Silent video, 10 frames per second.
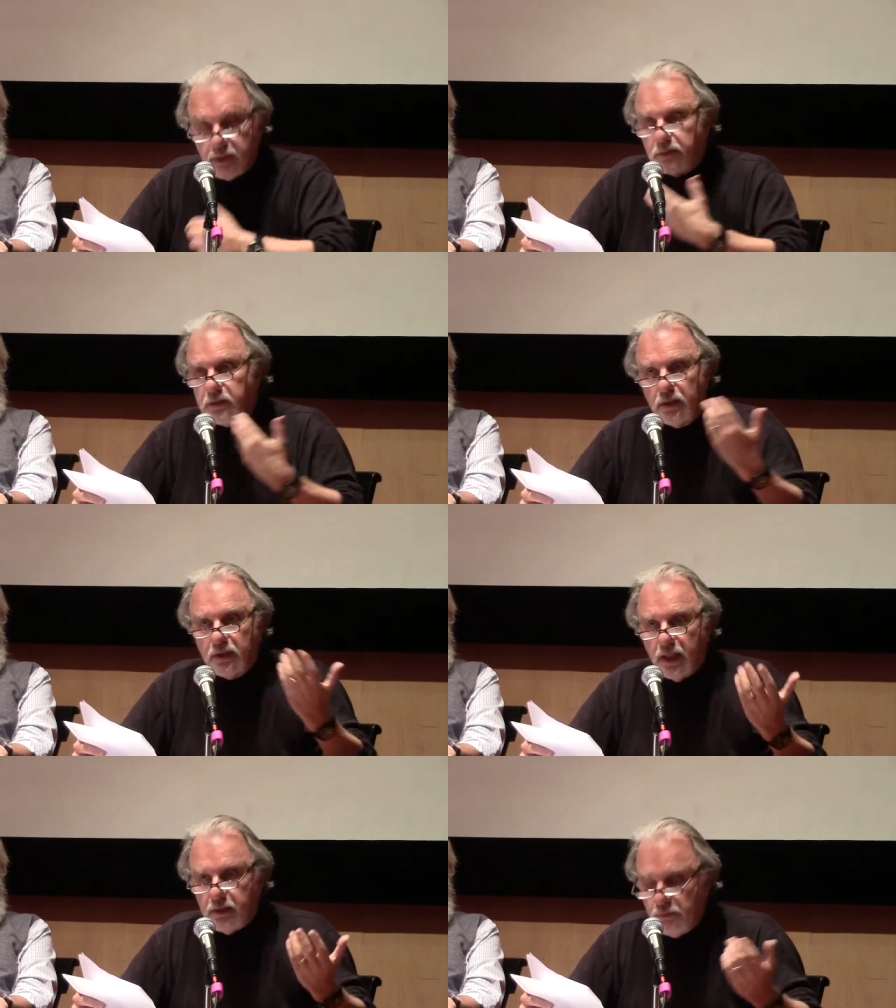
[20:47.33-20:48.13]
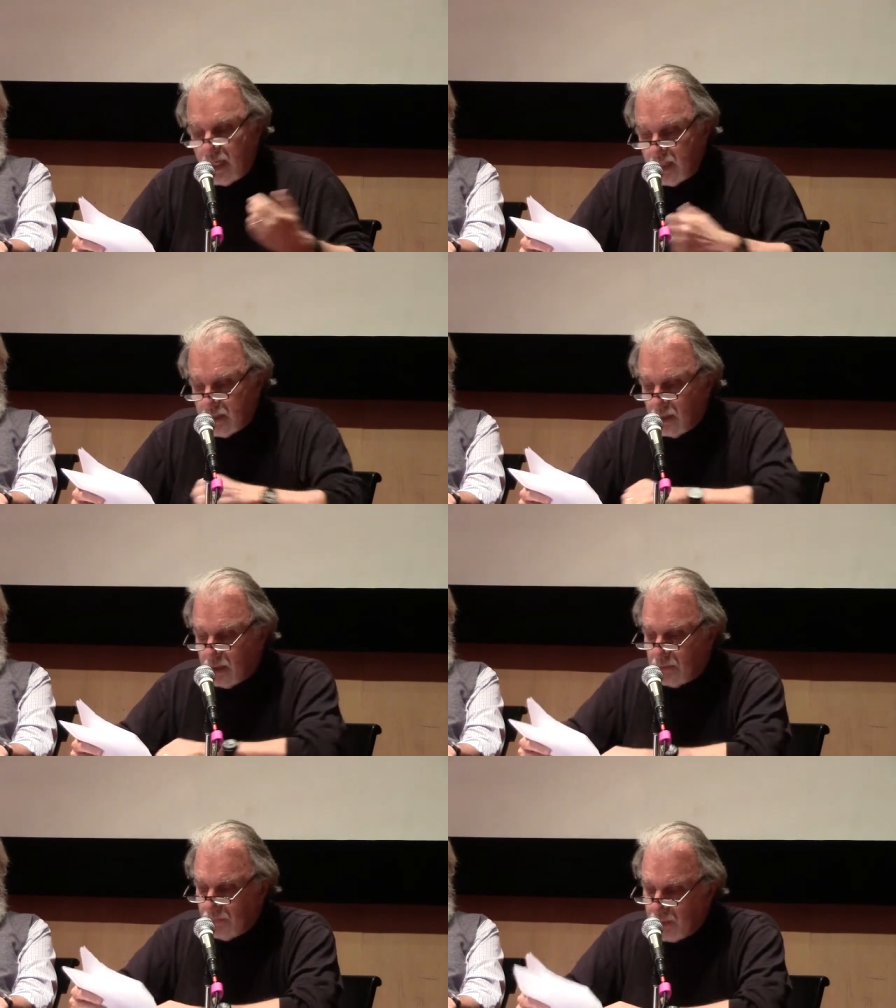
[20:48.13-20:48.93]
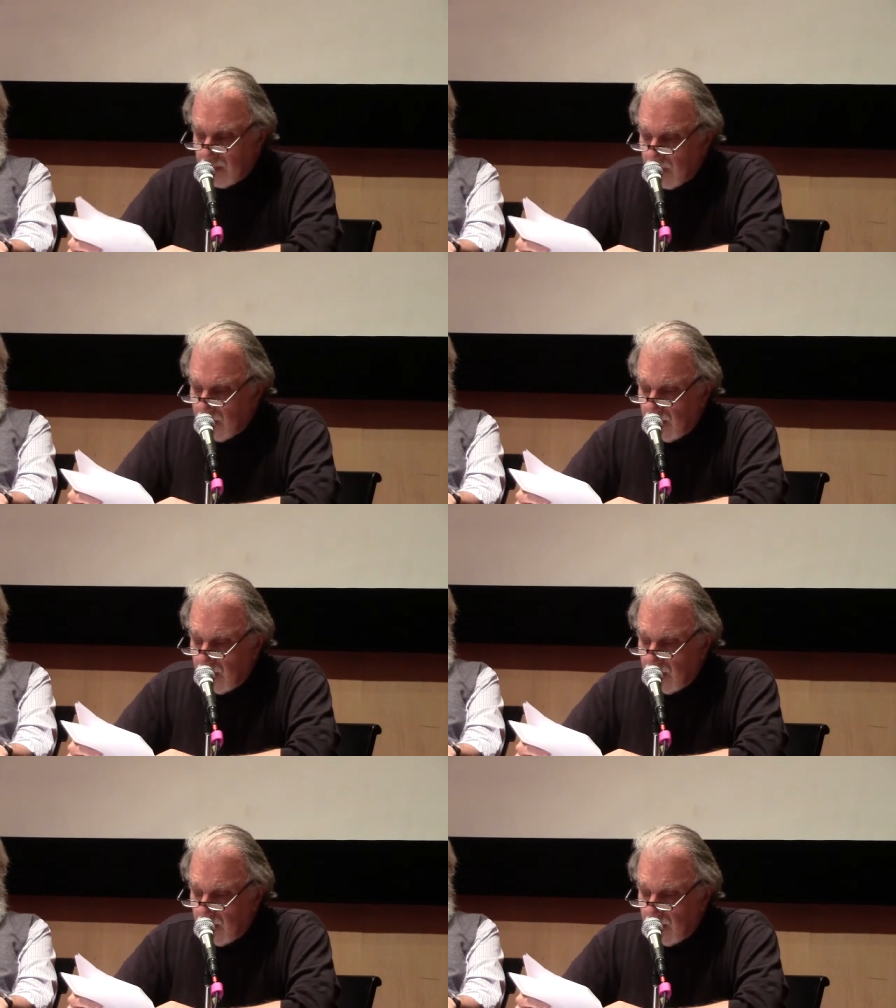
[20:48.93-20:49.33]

It was an amazing uh,